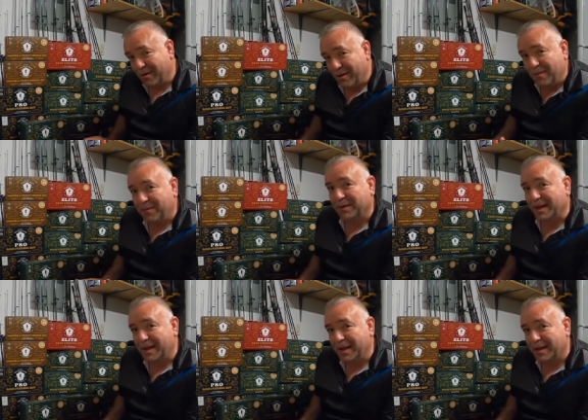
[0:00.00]

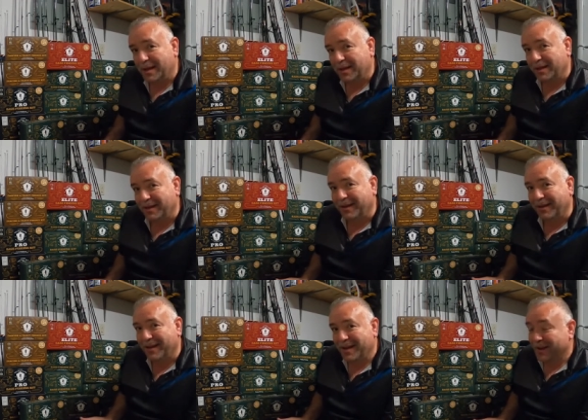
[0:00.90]
hopefully,
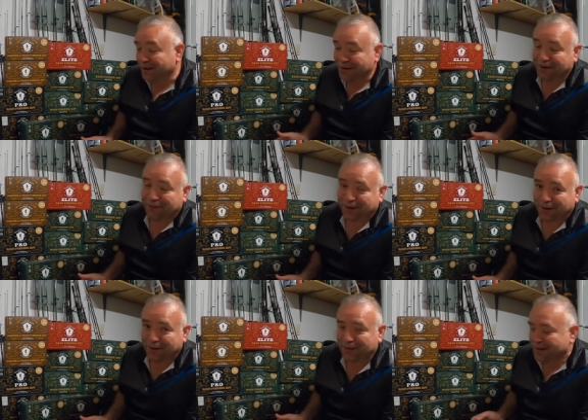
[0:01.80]
you never
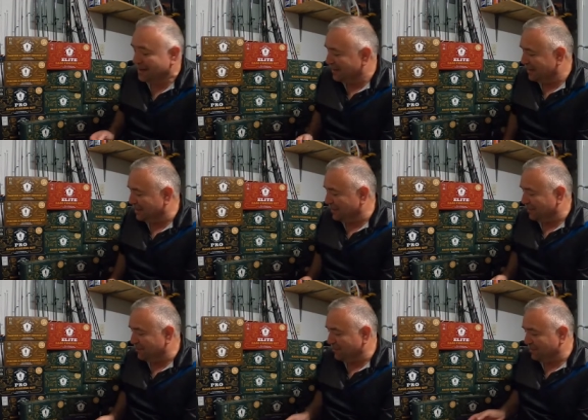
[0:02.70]
know.
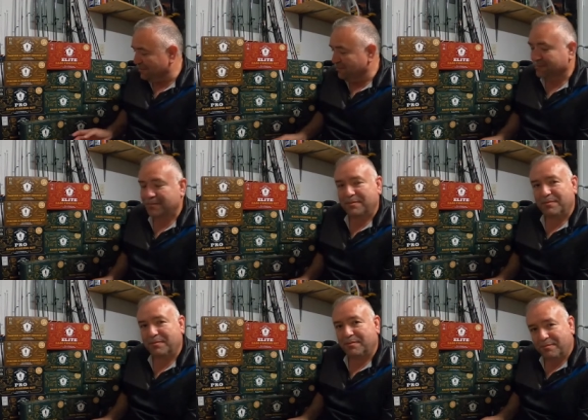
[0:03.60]
Um,
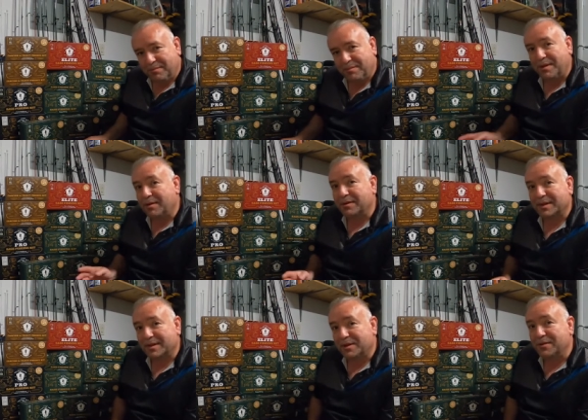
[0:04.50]
there's
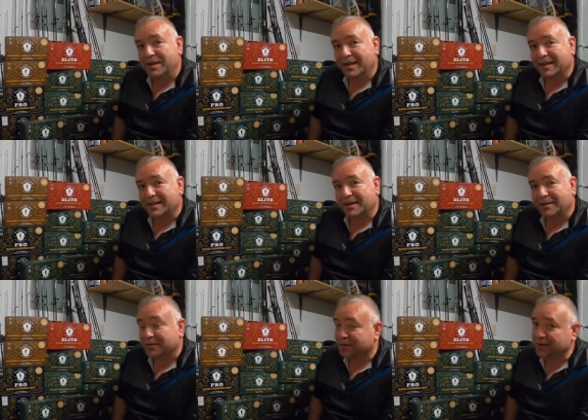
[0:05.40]
two tickets there,
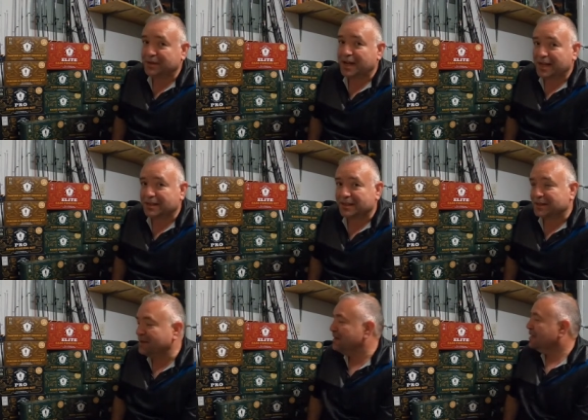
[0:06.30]
so two chances.
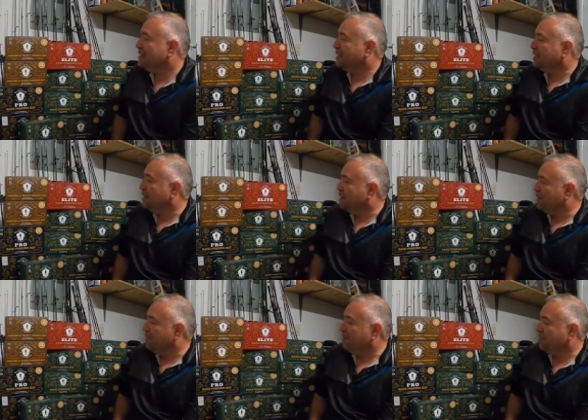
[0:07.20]

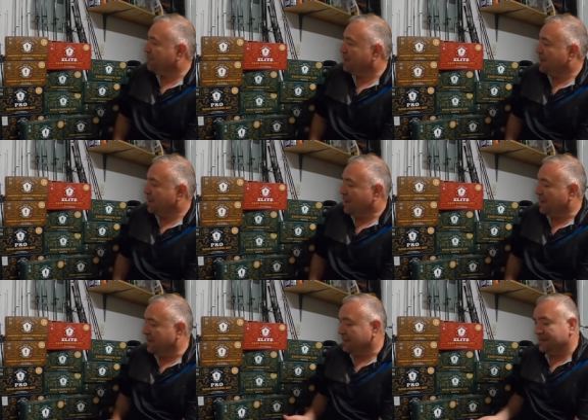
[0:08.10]
Um,
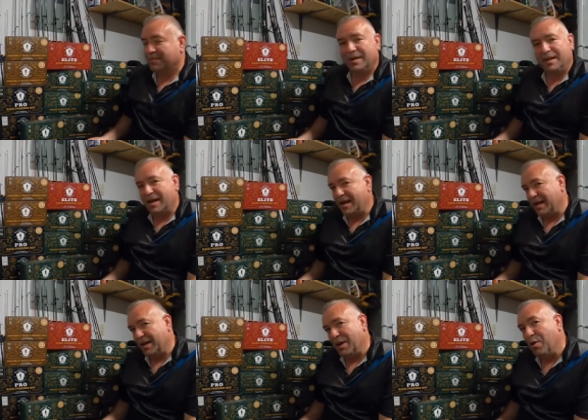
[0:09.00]
and that's something that I
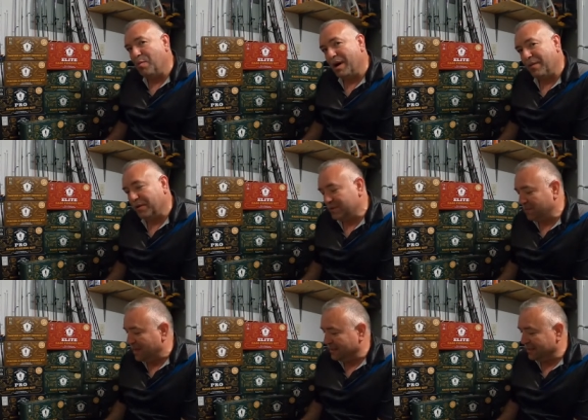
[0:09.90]
didn't know about those
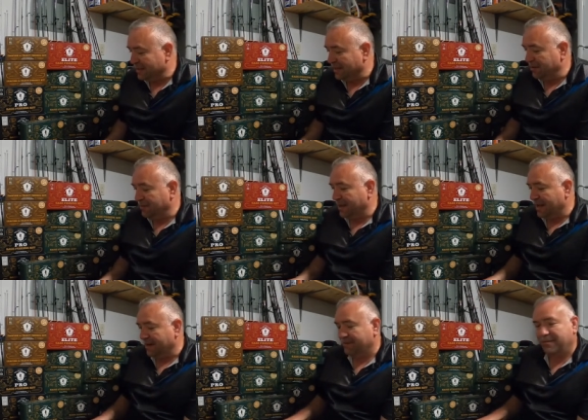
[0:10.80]
boxes. I knew they
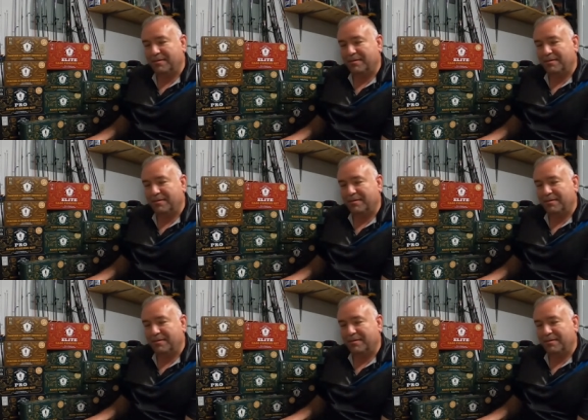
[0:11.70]
had